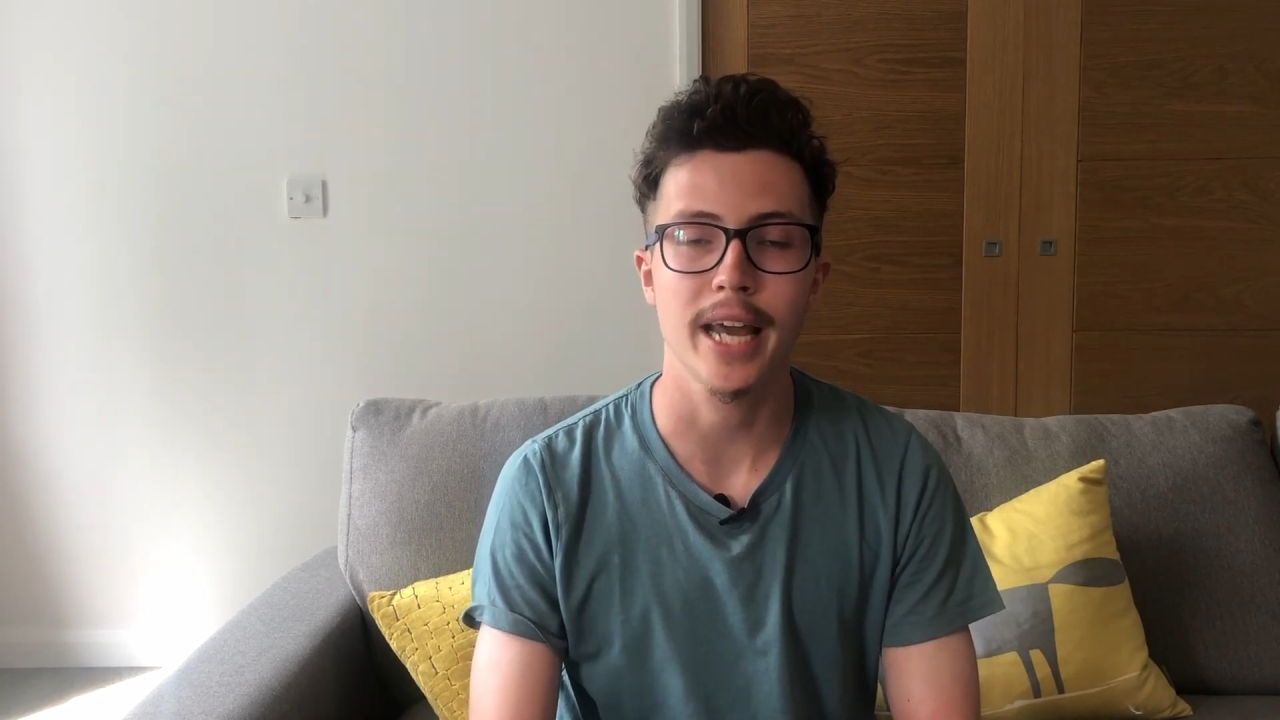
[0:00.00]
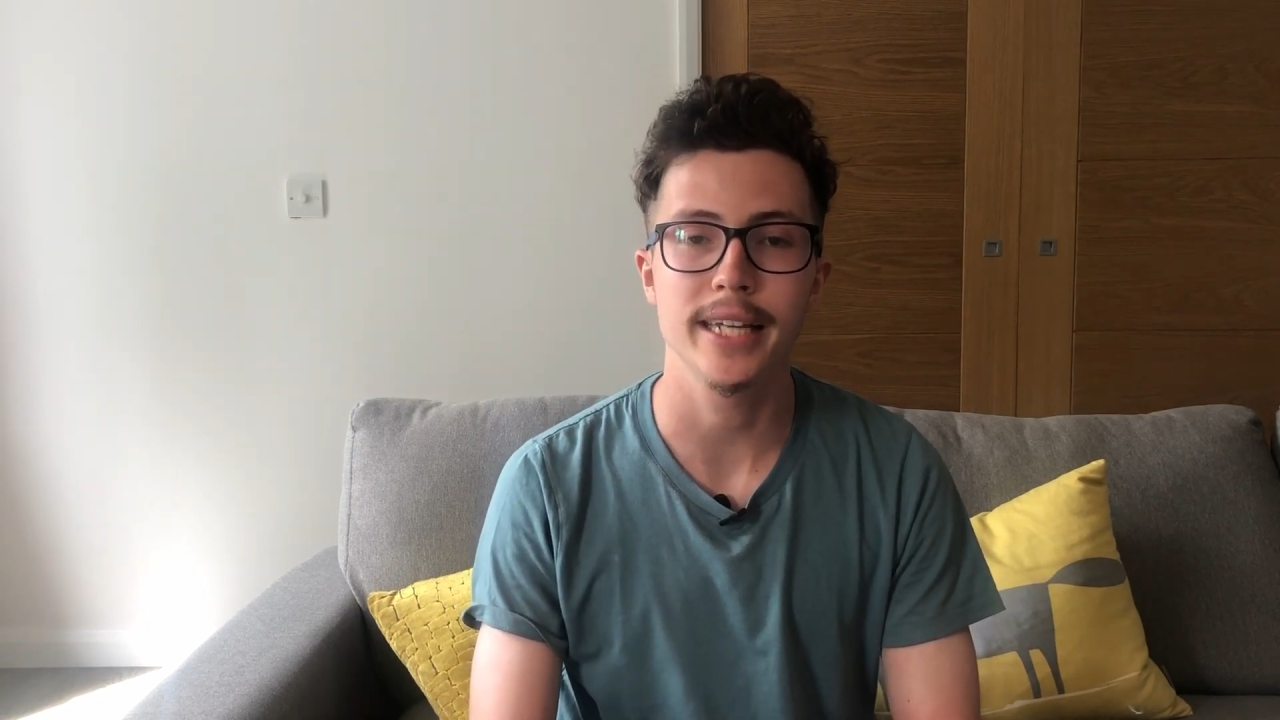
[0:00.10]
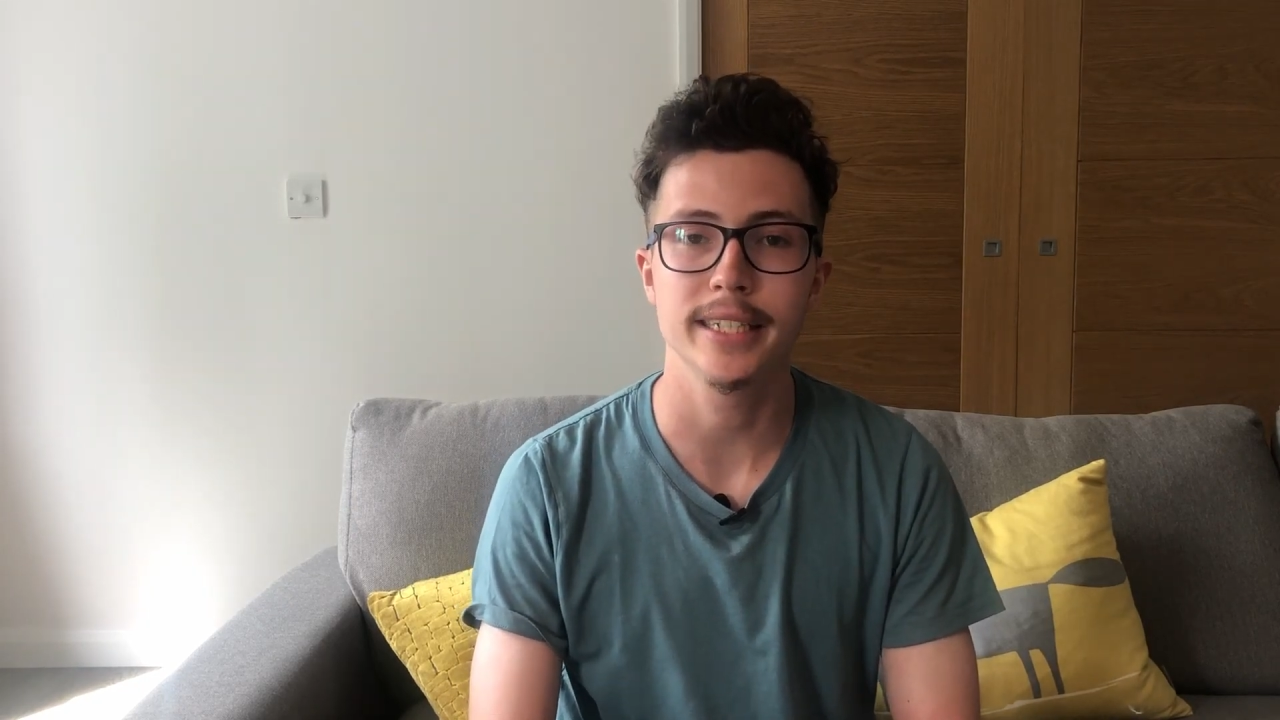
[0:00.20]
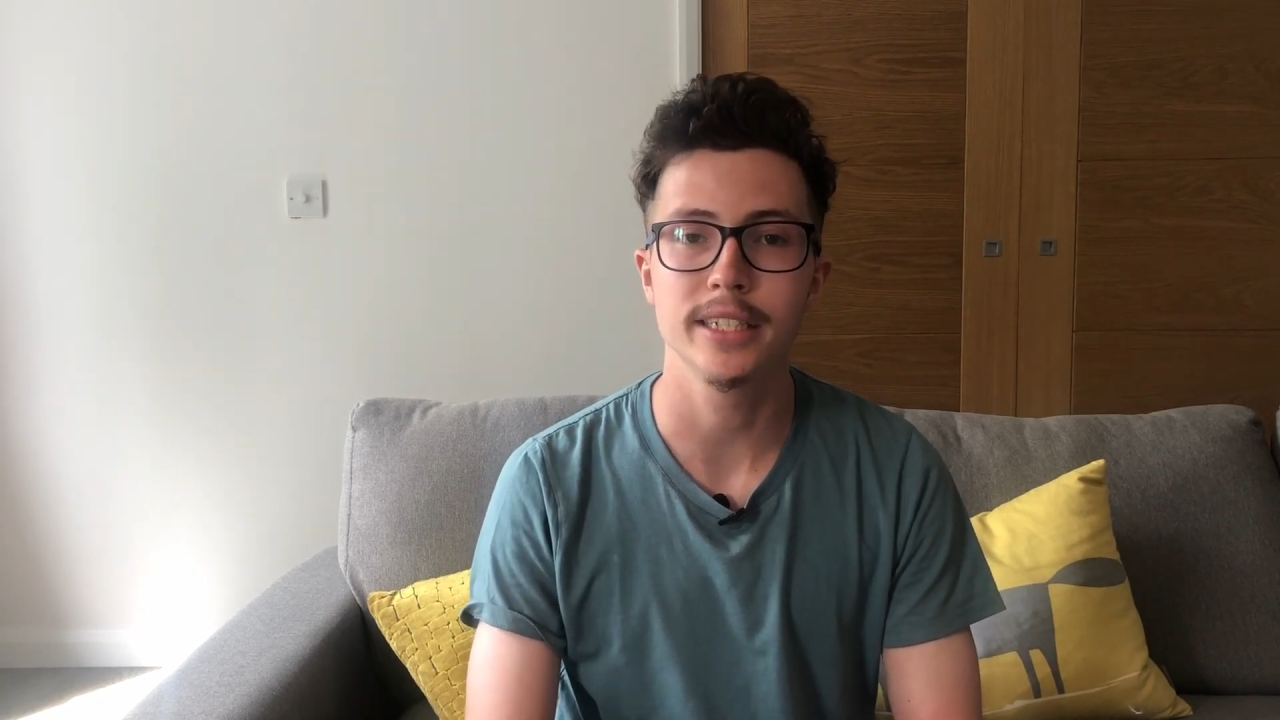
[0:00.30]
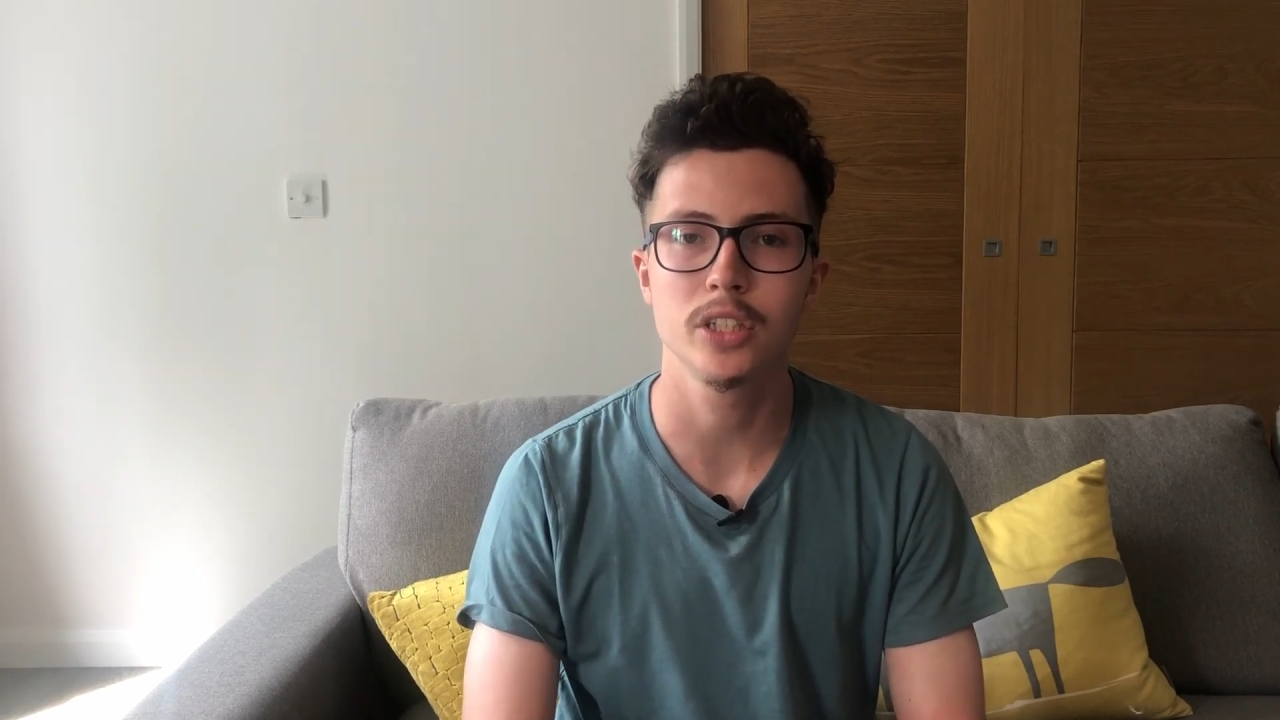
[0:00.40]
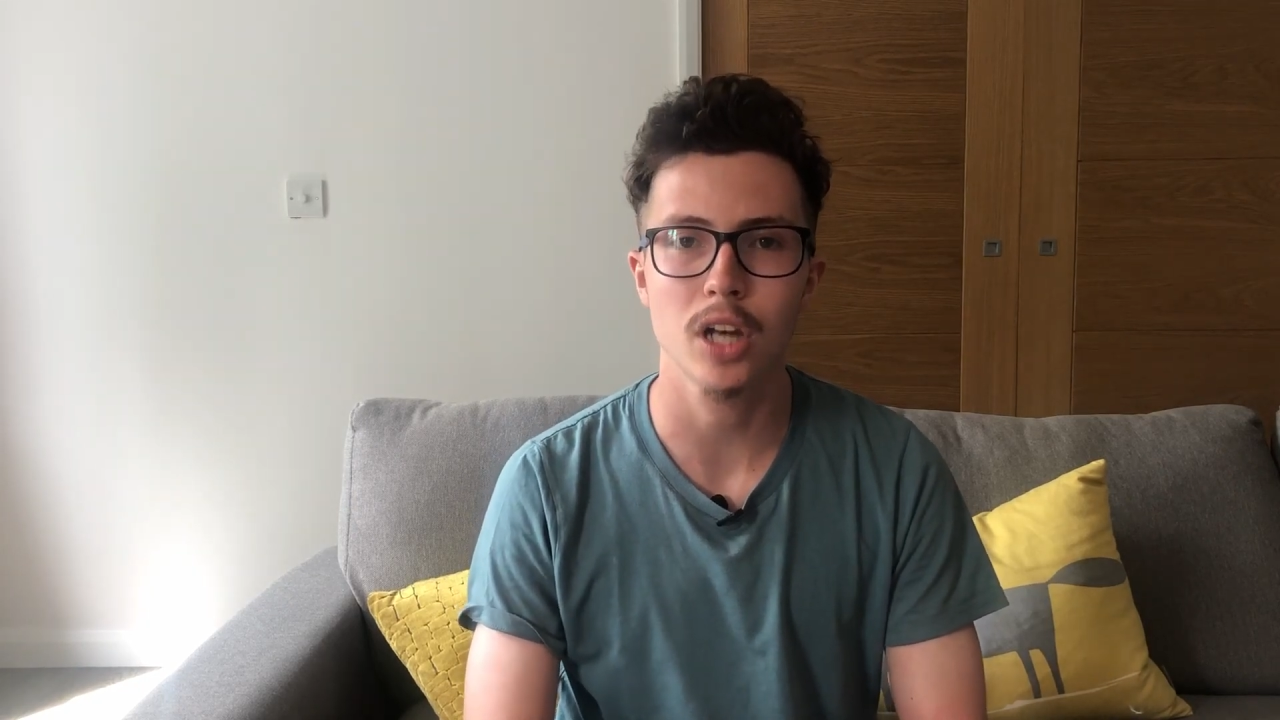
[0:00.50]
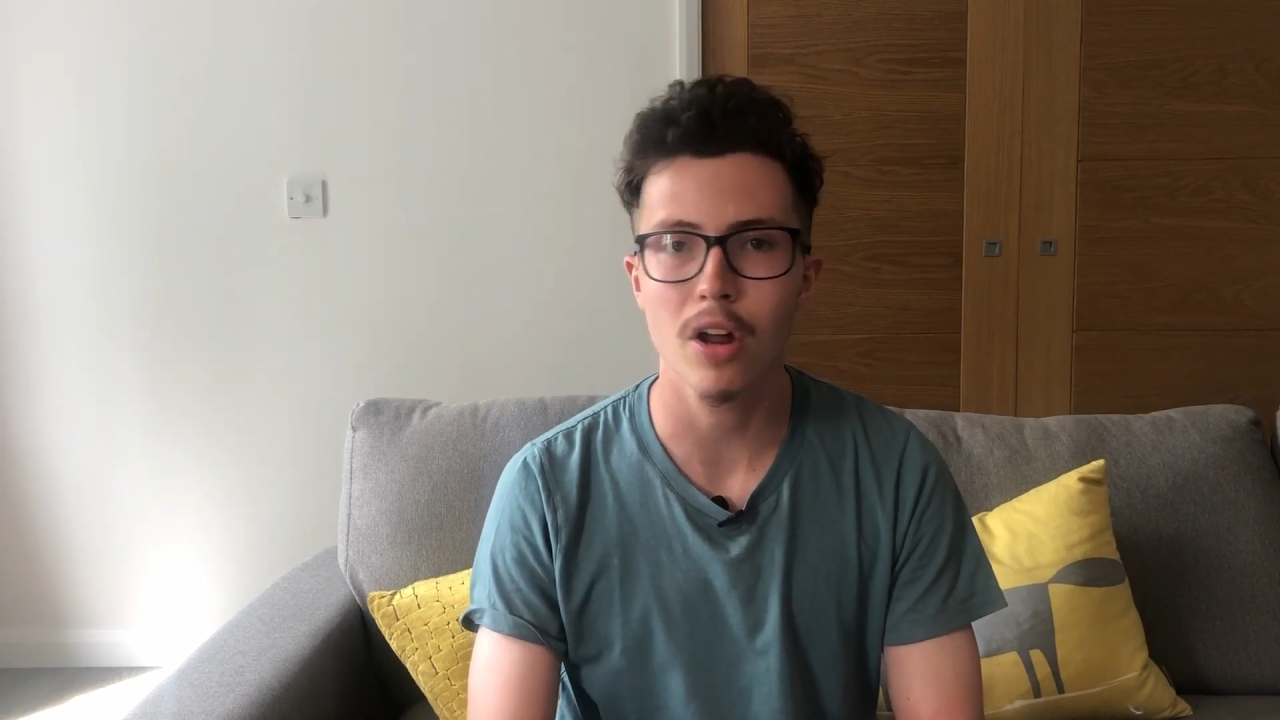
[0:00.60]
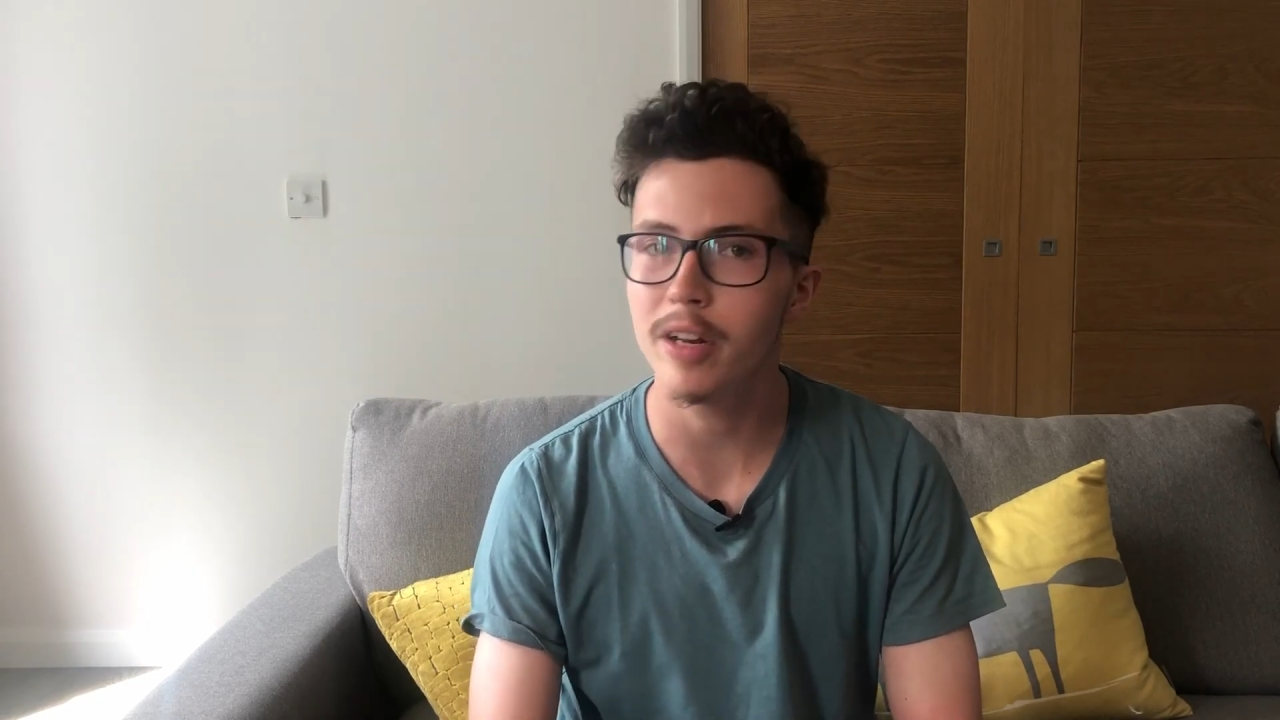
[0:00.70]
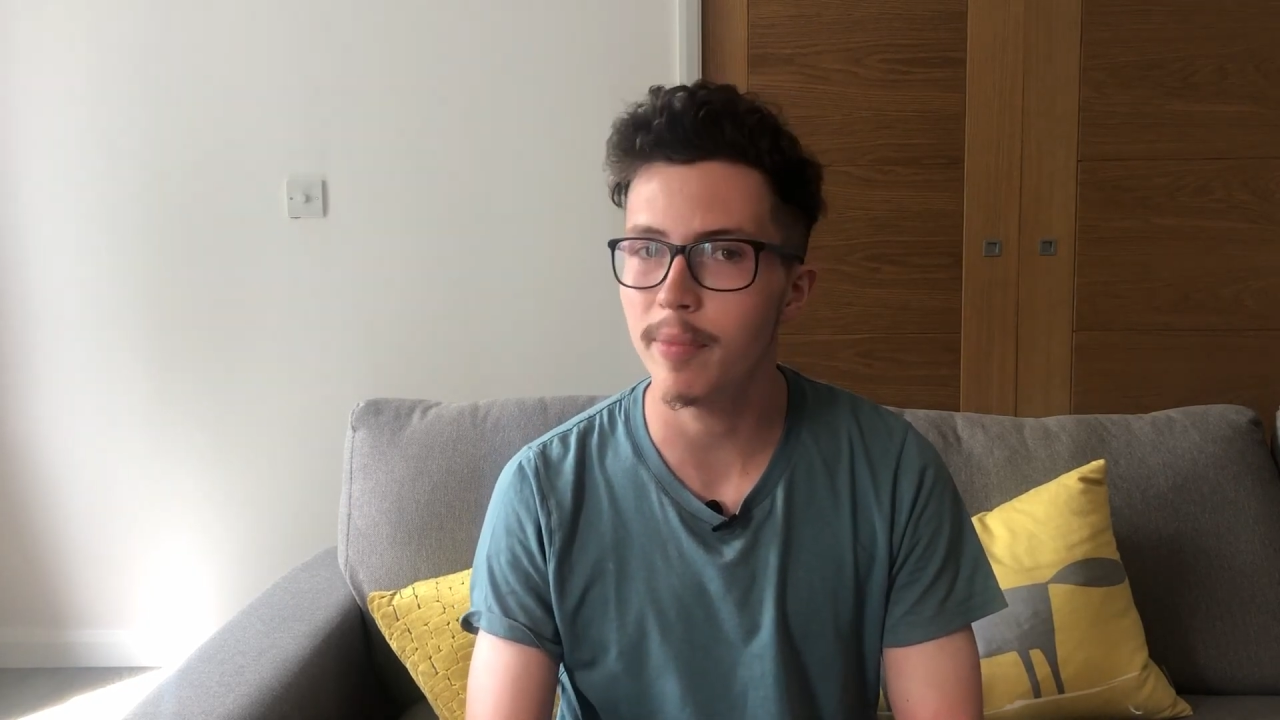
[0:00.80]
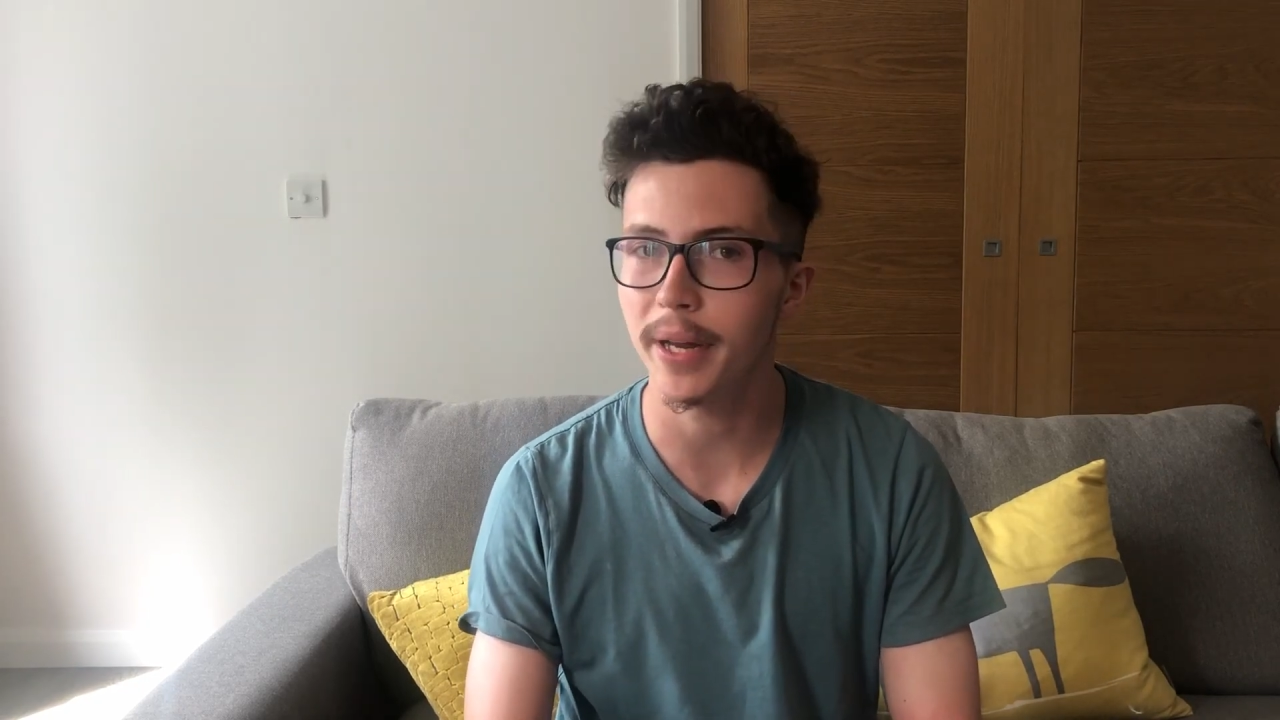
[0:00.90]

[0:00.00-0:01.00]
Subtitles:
cases slowly